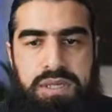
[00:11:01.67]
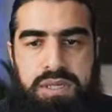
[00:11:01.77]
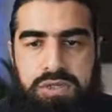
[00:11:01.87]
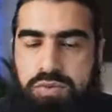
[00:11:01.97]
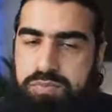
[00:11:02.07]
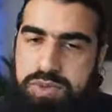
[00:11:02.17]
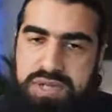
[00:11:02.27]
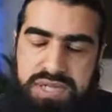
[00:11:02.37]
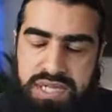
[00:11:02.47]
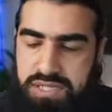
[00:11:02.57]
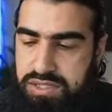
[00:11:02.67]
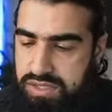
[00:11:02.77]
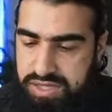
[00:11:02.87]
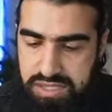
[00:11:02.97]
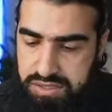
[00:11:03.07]
So birthdays, there's
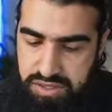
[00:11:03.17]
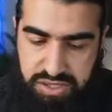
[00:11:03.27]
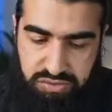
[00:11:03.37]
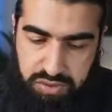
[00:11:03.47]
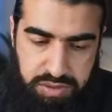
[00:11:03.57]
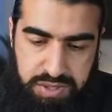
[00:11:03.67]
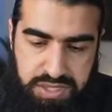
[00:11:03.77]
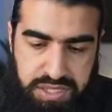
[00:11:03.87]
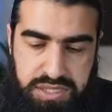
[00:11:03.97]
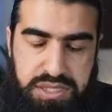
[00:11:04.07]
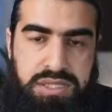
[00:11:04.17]
nothing nothing wrong with birthdays.